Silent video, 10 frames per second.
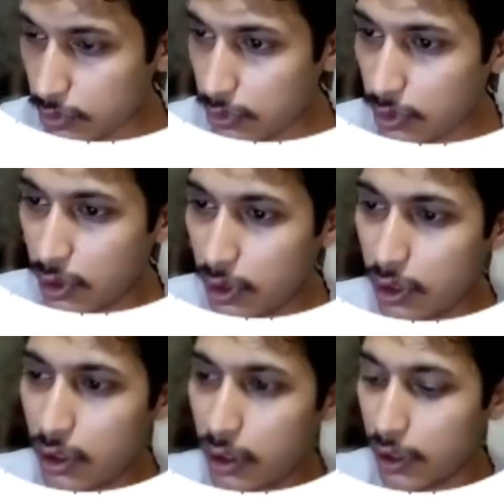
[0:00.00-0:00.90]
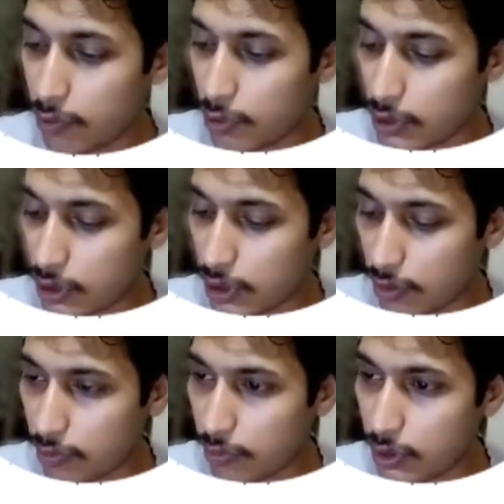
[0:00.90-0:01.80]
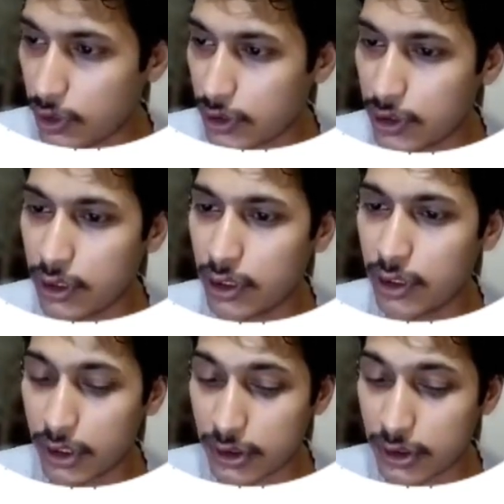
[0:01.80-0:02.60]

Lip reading: Now what is our fourth digit? Is the 1.